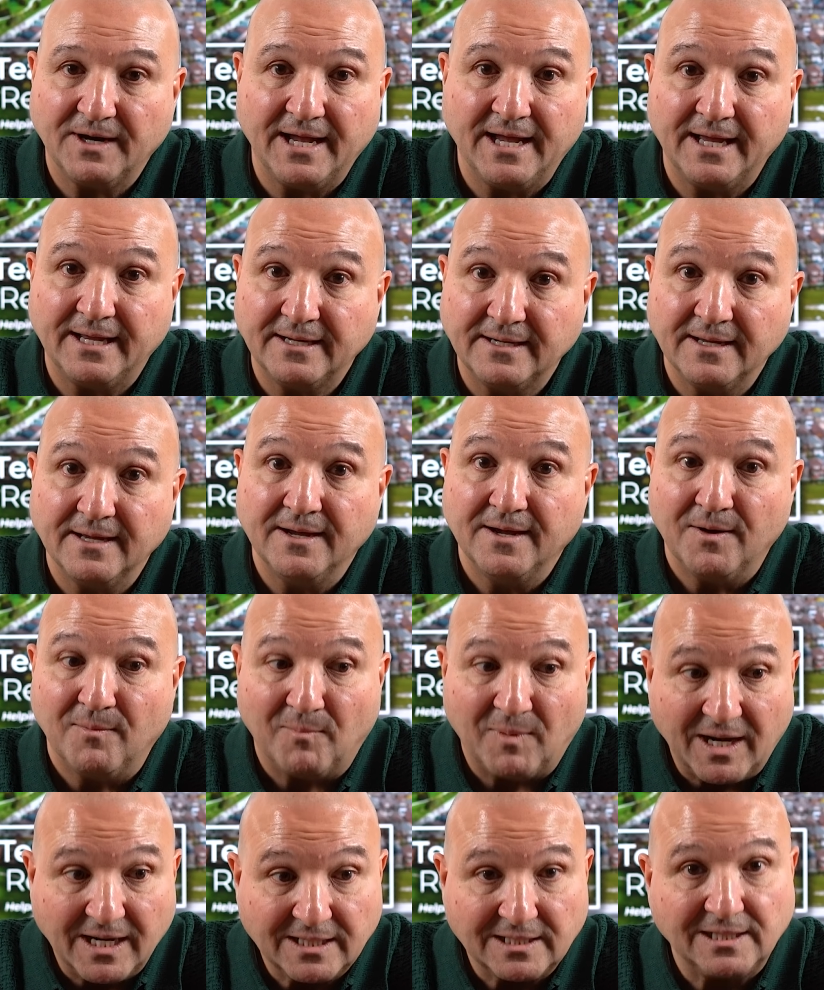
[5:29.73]
And
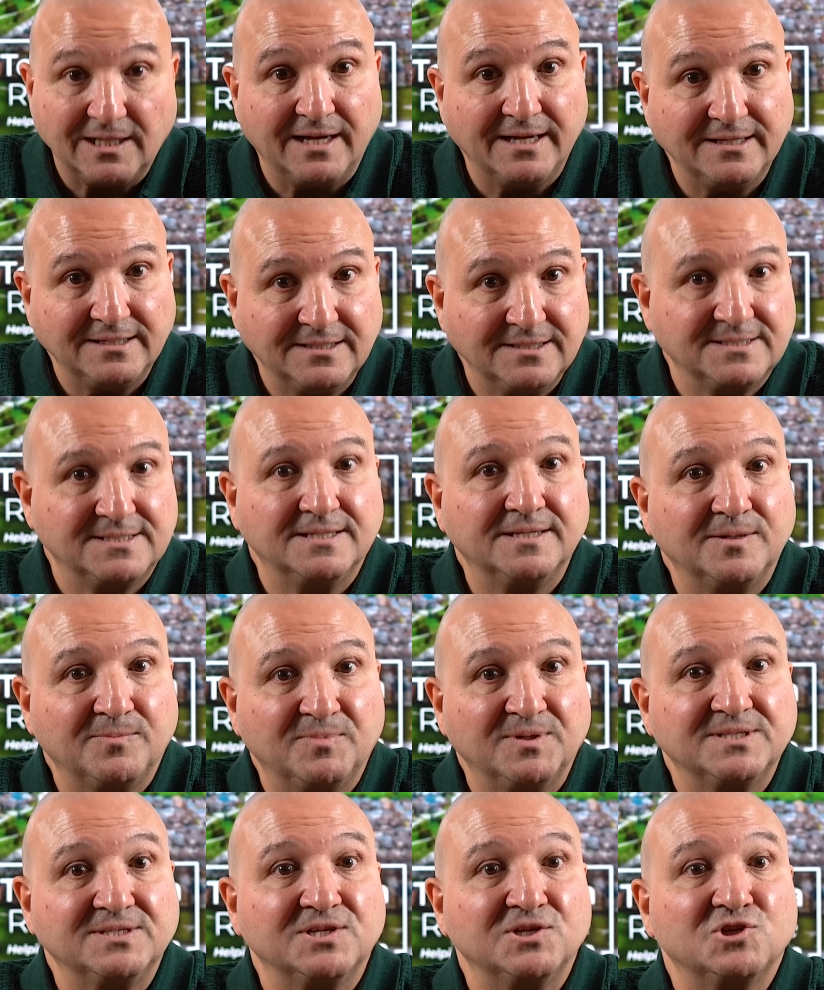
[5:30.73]
my client is in a
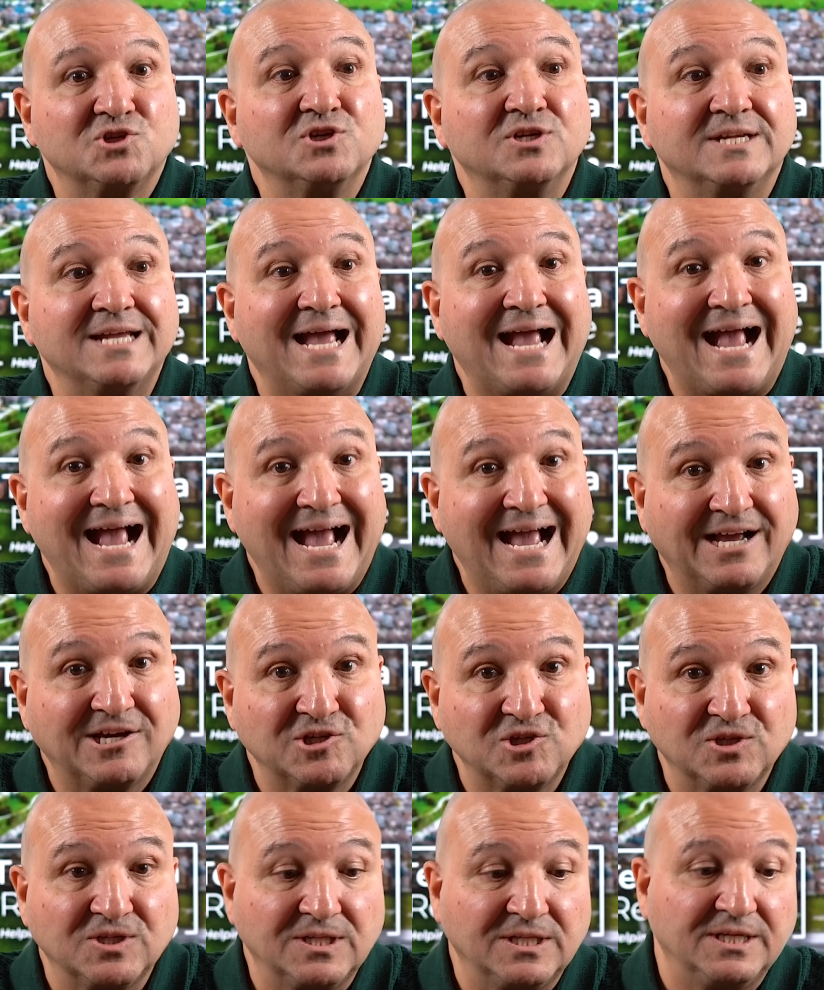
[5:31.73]
position to
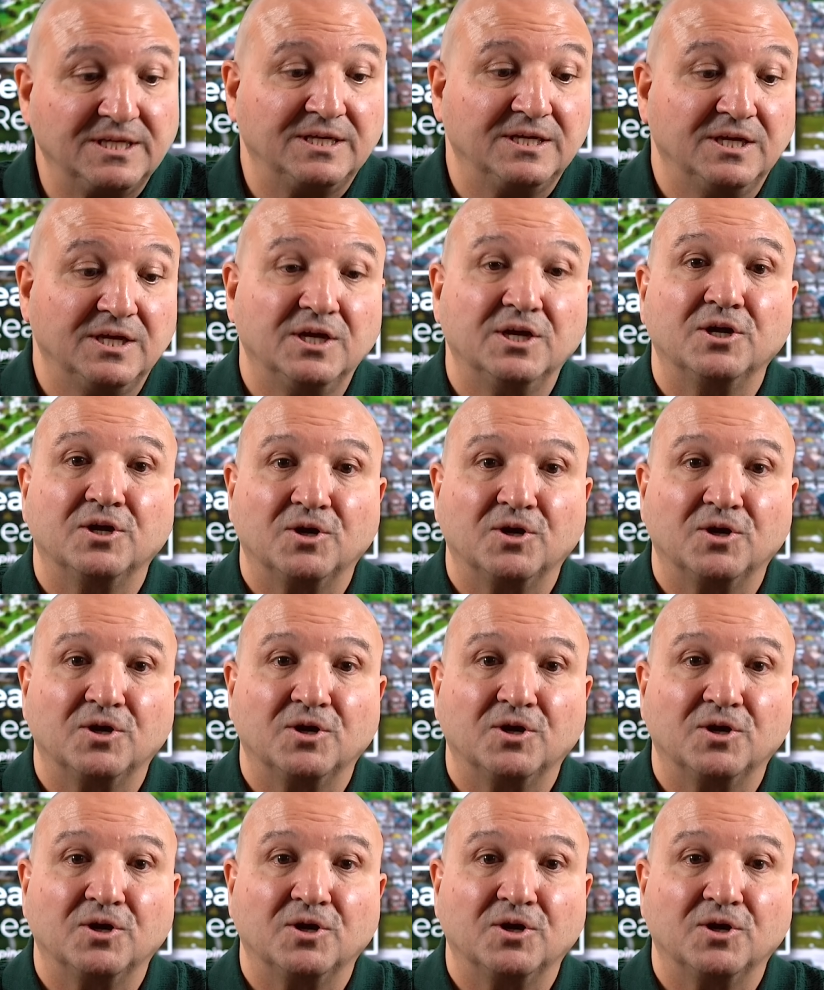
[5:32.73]
actually